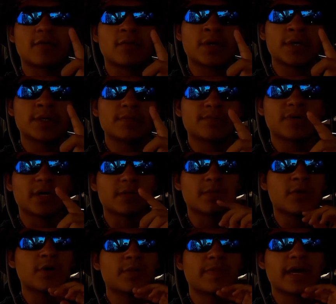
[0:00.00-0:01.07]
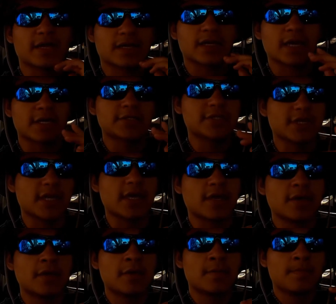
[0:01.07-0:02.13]
one, but I'm going back again today.
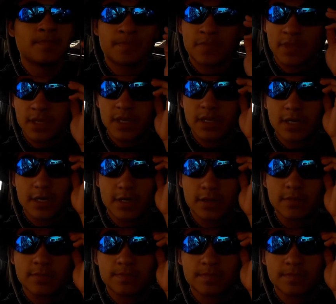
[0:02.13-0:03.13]
I